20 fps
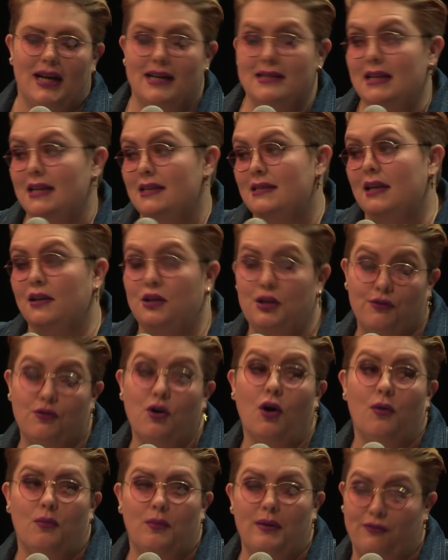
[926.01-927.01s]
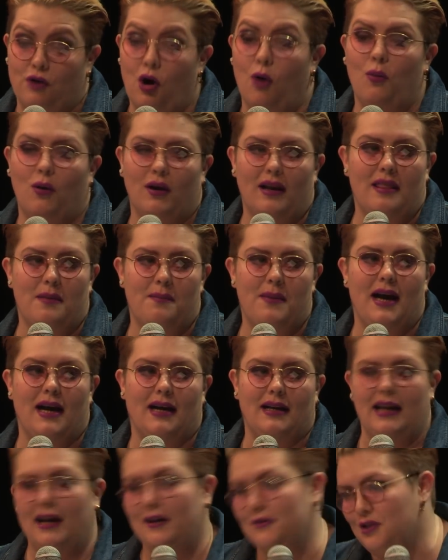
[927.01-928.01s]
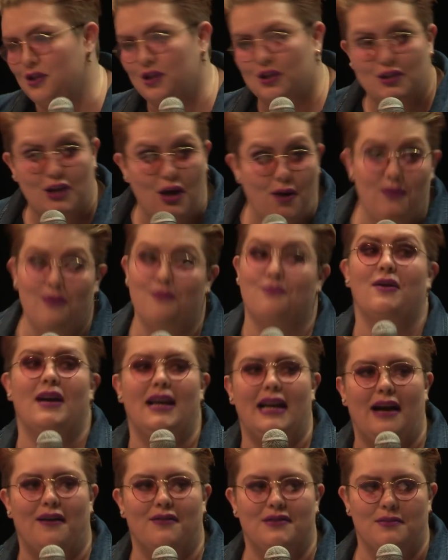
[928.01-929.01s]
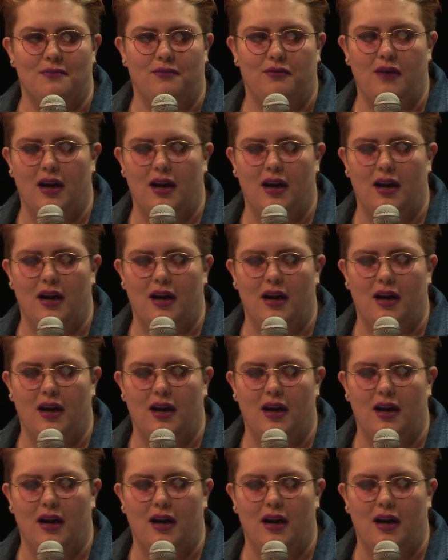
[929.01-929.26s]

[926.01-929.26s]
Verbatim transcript: because they said you've got we've got one in the bag now, so just go and really have some